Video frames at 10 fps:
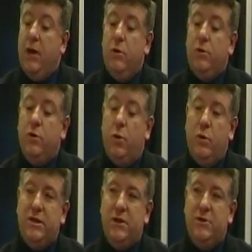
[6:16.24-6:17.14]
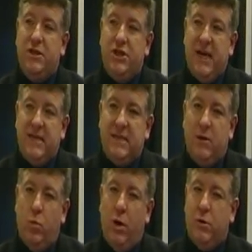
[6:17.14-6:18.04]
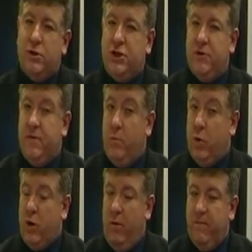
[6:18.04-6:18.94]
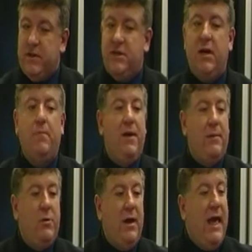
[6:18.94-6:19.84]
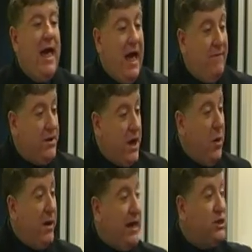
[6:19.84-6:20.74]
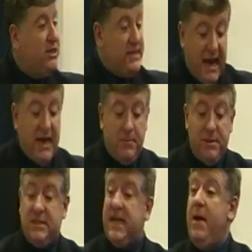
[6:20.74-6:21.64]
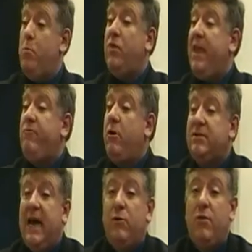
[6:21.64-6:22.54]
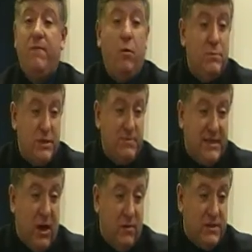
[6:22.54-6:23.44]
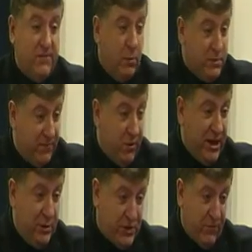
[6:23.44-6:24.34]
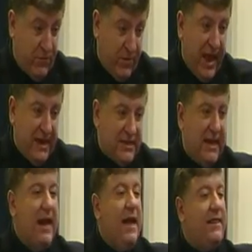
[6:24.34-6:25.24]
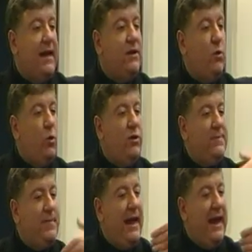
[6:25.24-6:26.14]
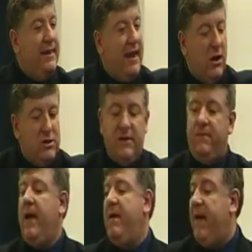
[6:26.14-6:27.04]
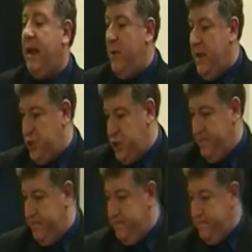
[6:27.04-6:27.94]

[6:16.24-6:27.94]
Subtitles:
You could also suggest that 1 or 2 of the more confident young people have a go and actually stand up and say what they wrote down on the forms themselves. The forms are very useful for that. They can already be in the art of evaluation.